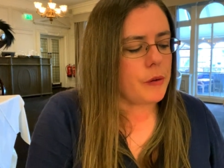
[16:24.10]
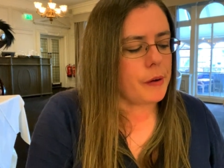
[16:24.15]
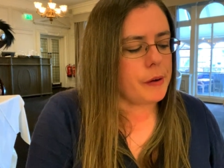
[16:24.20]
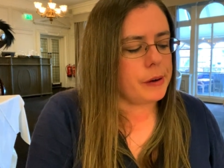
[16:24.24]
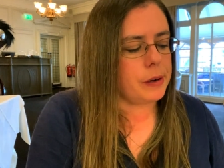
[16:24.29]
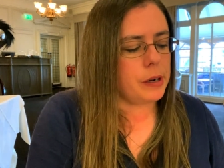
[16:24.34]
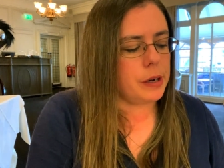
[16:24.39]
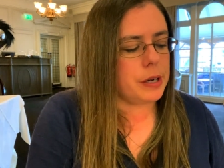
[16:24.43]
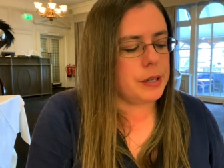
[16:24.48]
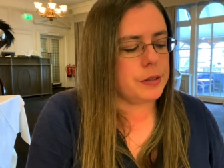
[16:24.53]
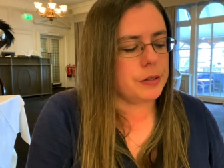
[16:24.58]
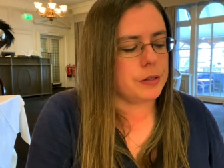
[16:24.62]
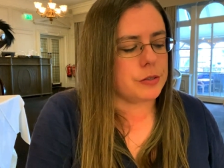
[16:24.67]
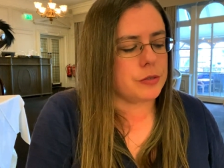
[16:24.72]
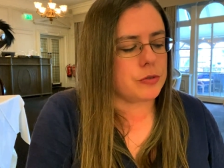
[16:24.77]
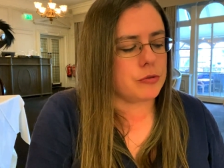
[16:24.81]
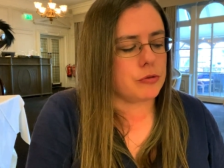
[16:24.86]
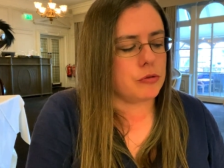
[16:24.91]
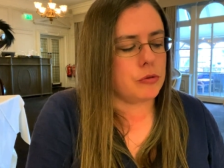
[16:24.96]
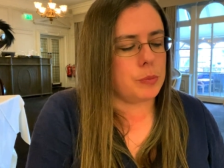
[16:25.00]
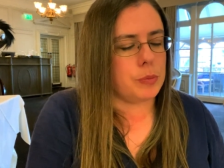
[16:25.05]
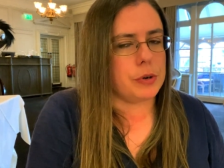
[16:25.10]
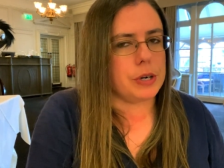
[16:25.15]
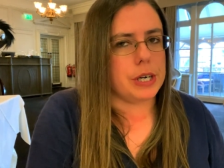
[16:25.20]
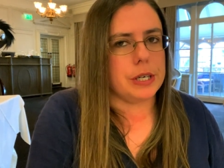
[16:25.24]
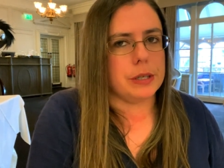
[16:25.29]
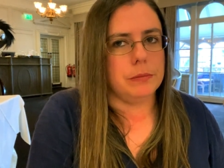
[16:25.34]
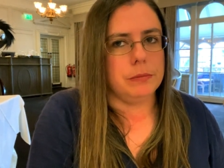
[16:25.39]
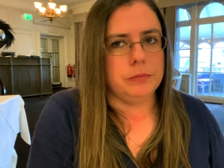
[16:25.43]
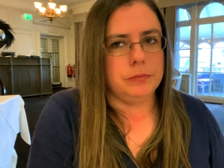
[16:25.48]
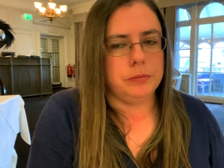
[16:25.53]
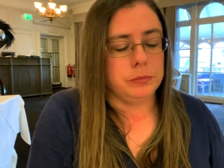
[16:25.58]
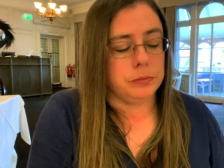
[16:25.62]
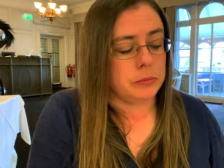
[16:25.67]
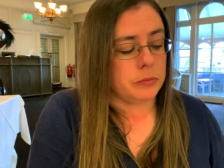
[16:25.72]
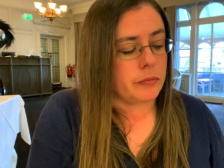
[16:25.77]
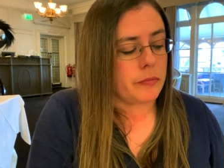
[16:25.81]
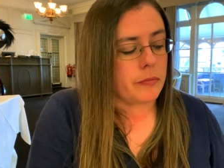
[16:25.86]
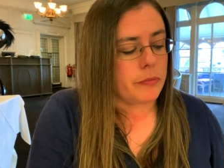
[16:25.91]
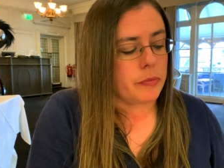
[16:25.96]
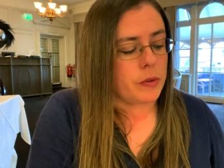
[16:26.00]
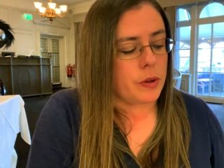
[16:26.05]
I like the strawberry
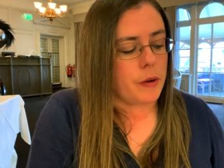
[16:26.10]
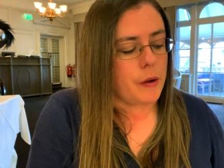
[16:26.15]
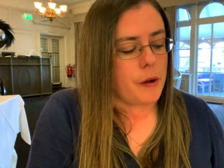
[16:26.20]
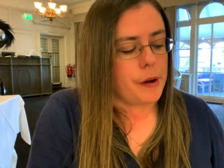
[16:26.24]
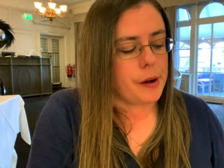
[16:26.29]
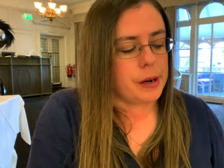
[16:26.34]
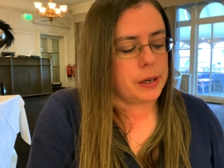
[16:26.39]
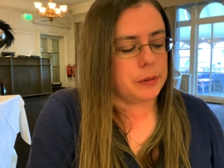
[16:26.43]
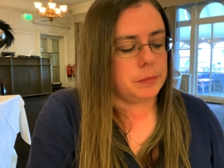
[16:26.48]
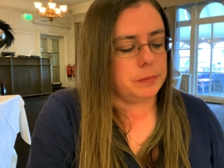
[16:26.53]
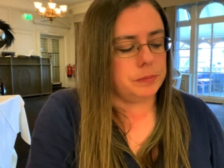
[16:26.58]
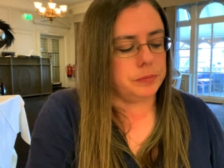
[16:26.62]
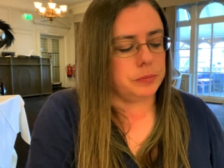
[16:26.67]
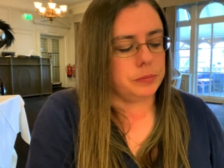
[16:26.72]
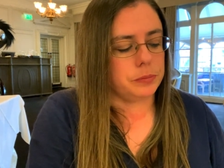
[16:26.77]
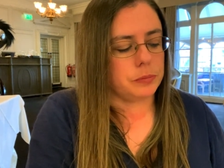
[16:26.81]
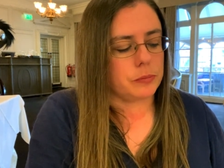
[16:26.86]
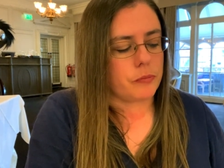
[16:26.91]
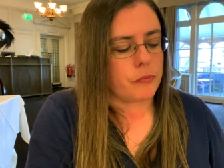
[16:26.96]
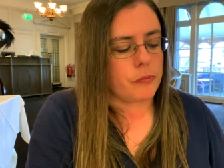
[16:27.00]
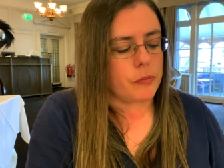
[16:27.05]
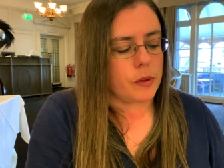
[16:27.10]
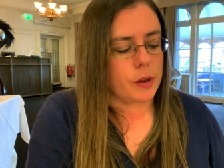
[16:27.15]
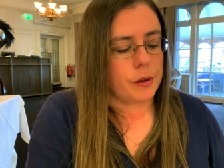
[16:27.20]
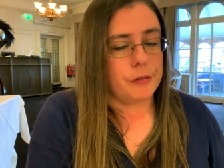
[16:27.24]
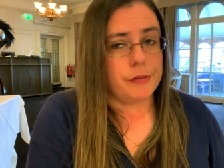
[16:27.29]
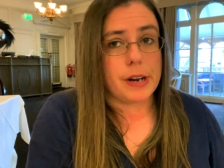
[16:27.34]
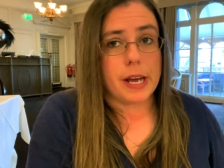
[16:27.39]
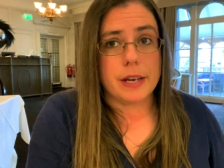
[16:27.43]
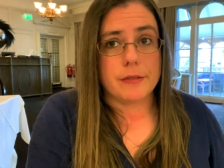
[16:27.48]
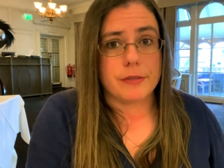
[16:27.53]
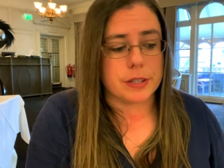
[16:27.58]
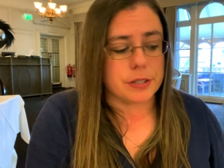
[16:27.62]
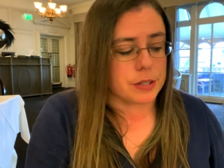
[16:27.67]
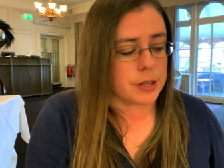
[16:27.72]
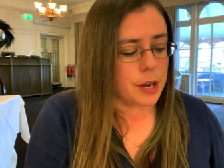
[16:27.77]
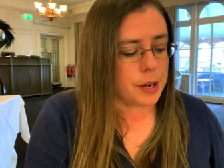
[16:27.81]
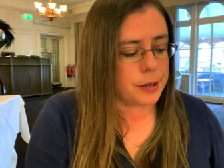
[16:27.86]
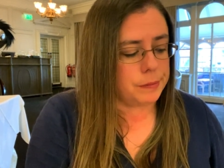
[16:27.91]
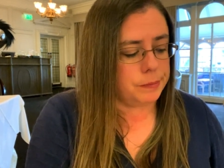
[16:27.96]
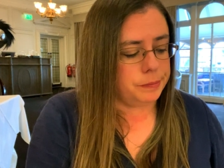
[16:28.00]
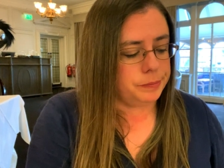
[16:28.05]
um, flavours
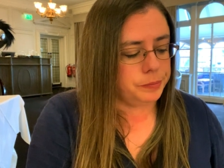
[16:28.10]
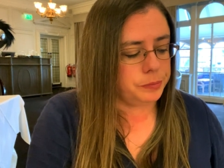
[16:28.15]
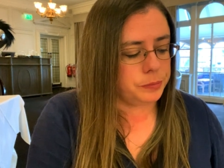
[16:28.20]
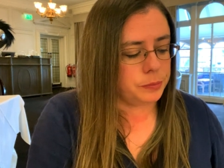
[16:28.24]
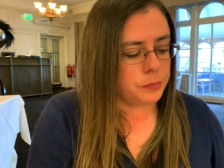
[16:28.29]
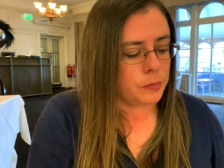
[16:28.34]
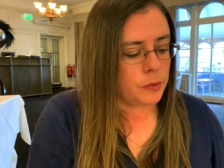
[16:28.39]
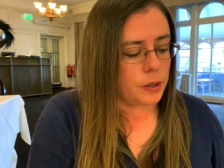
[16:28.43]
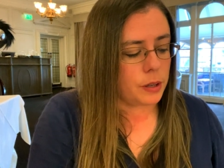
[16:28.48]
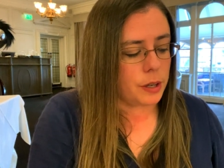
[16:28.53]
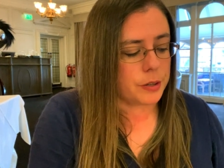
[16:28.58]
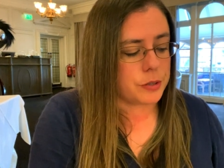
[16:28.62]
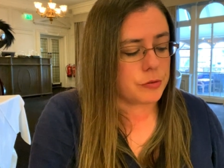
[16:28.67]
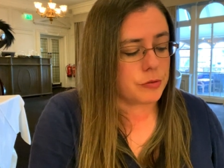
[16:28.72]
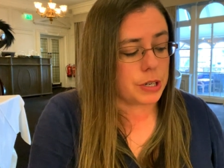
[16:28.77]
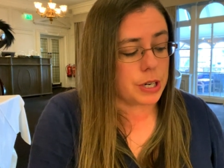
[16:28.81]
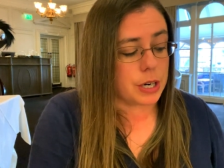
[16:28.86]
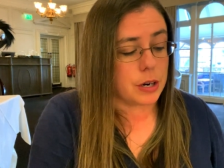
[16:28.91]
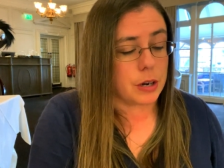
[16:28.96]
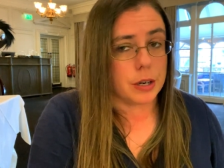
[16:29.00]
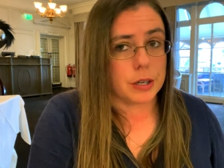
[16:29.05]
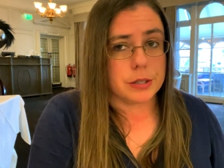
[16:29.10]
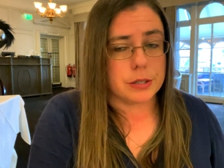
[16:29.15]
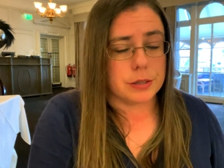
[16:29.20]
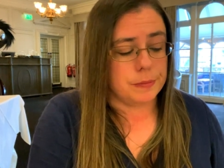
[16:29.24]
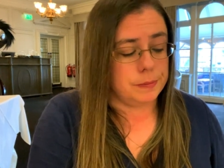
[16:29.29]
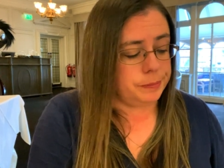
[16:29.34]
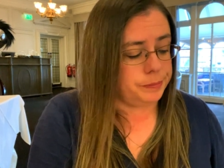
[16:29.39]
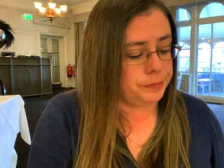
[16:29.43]
though, that's really nice.